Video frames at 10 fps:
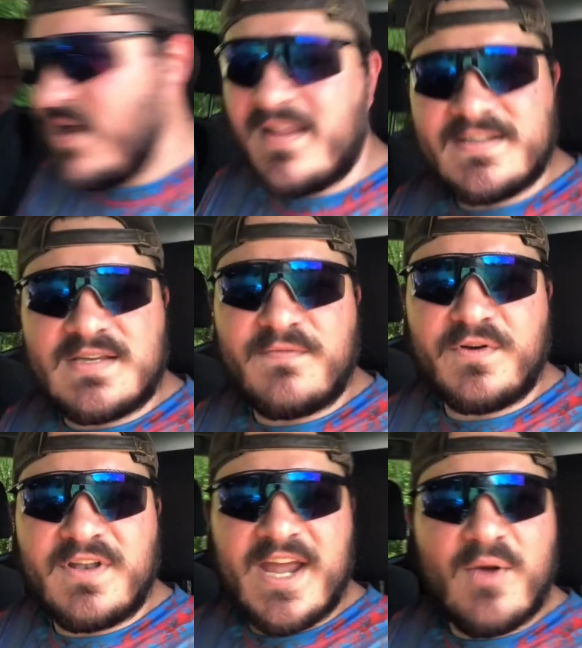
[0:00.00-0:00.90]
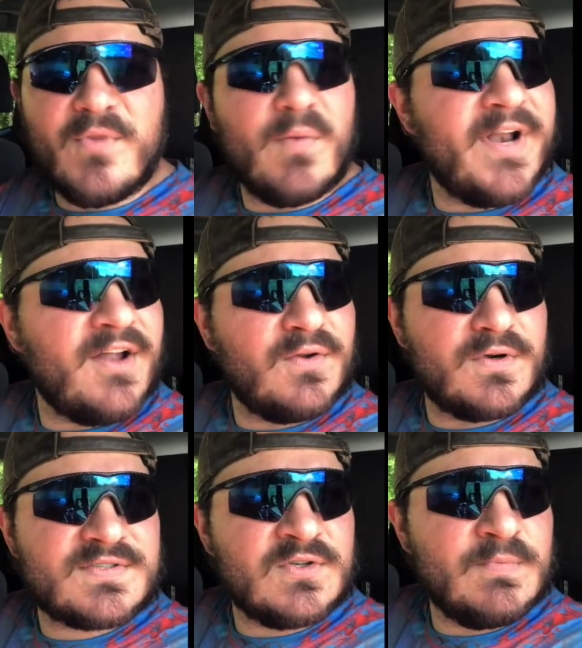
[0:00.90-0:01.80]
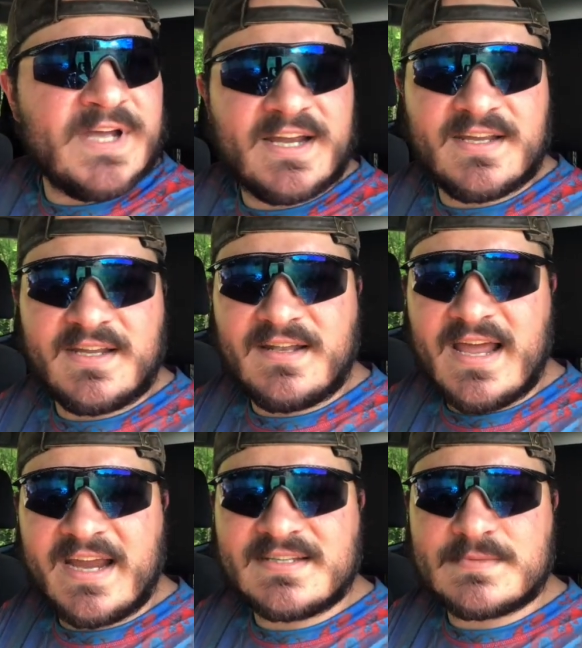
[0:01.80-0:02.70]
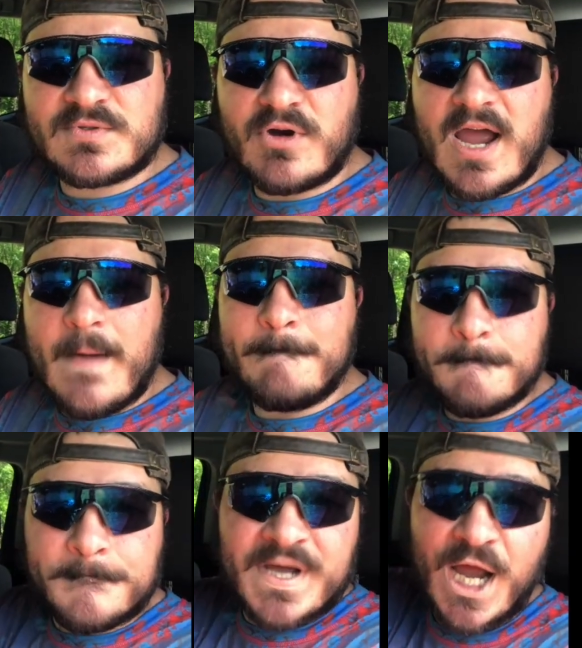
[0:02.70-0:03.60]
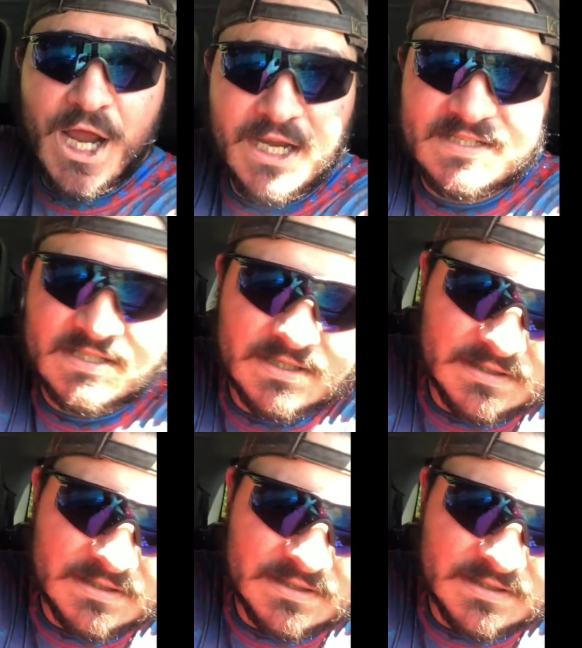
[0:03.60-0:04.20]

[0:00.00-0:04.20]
That's it for today on Bowman Outdoors. Tune back in, like, and subscribe. Peace!